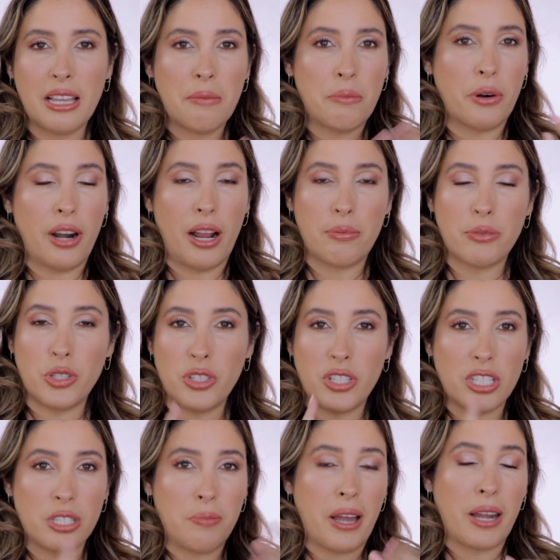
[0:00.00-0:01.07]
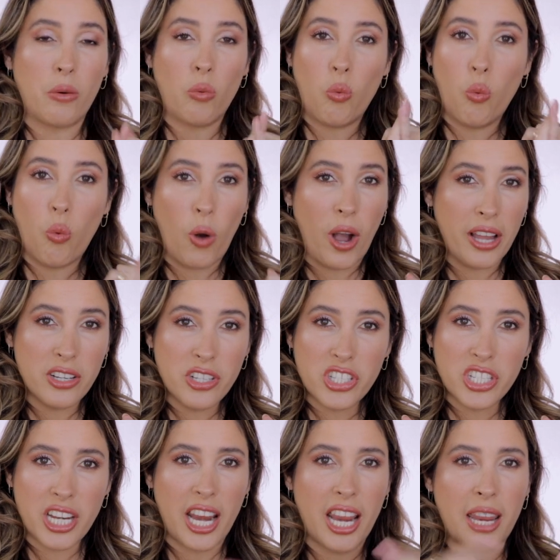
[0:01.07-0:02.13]
Perhaps you just bought one
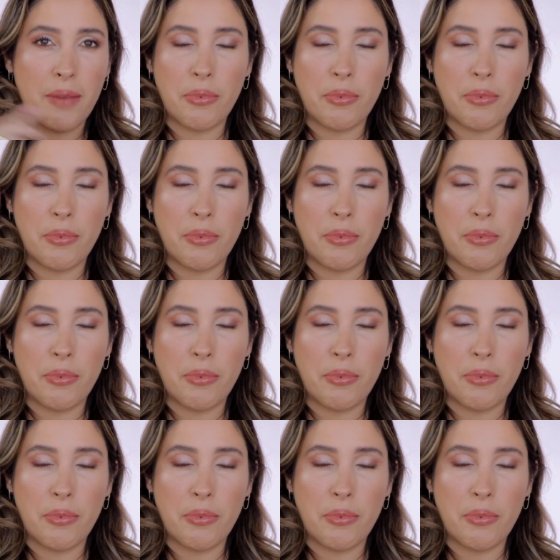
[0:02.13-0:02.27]
shade,